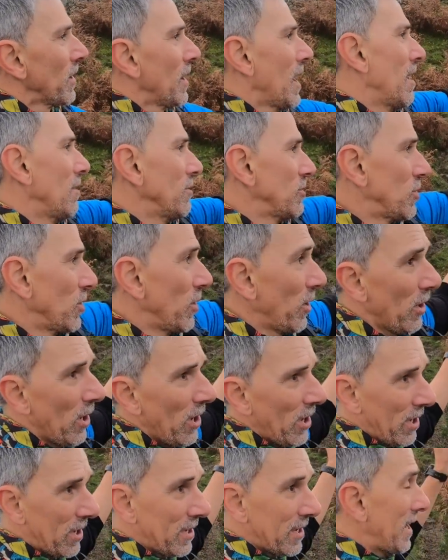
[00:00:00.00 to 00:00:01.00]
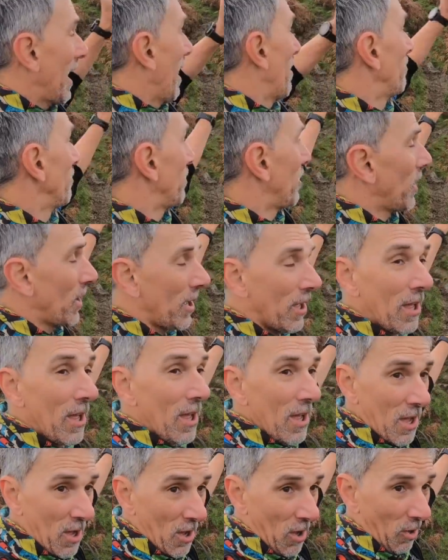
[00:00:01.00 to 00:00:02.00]
I was going to camp
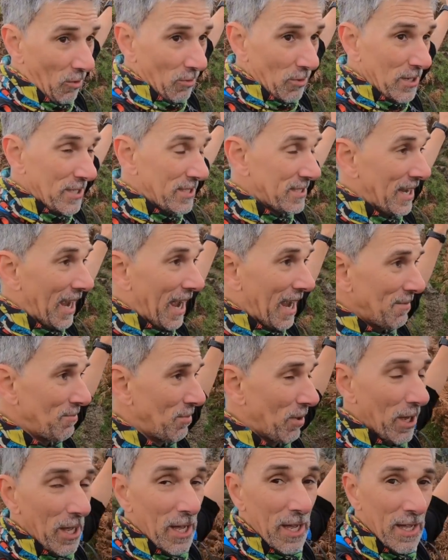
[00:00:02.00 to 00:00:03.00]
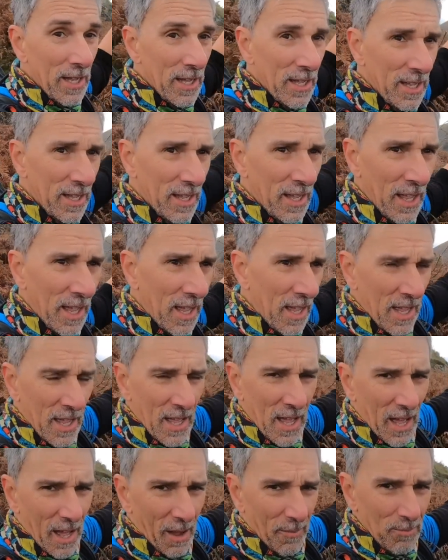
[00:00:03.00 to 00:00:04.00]
on this side, but
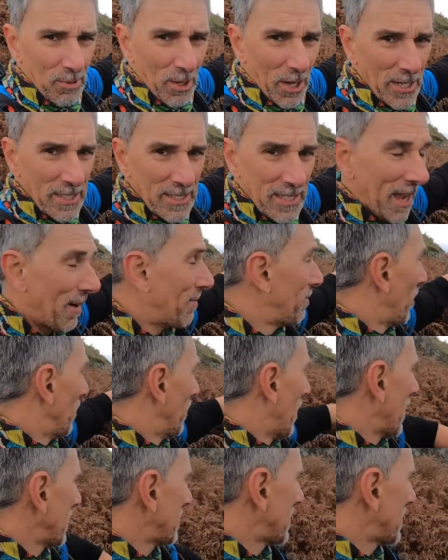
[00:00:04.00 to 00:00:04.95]
I'm planning to camp on that